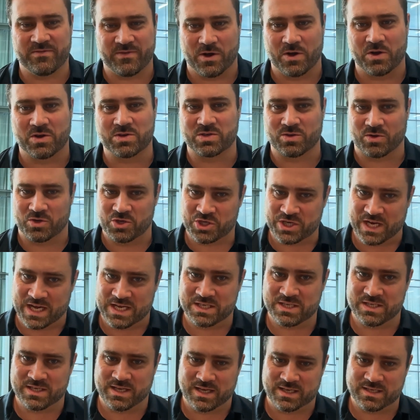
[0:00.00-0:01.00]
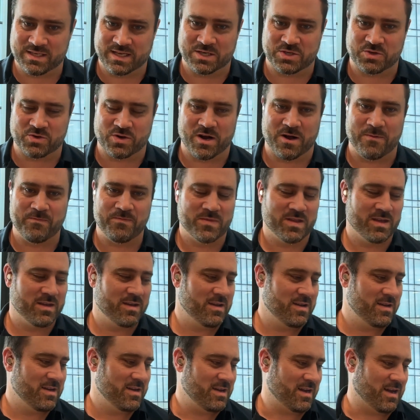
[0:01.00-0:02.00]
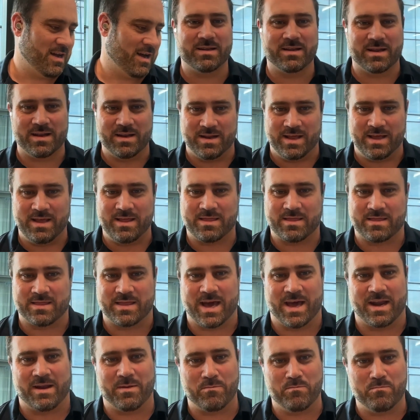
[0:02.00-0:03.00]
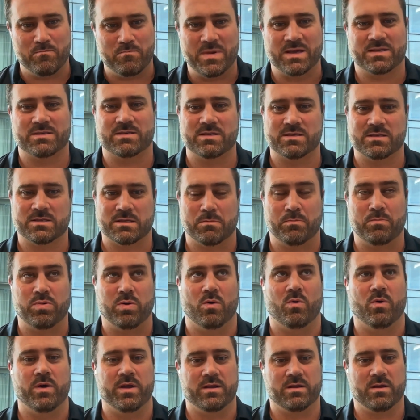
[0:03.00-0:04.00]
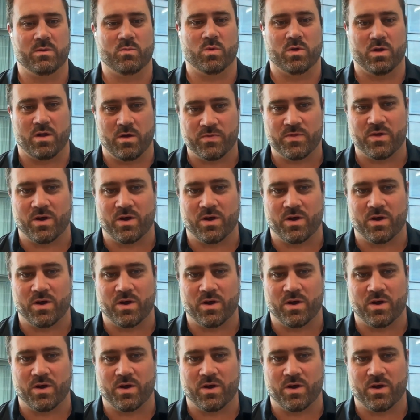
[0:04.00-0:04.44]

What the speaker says: should you be focused on chasing, etc. Underneath that, it misses the point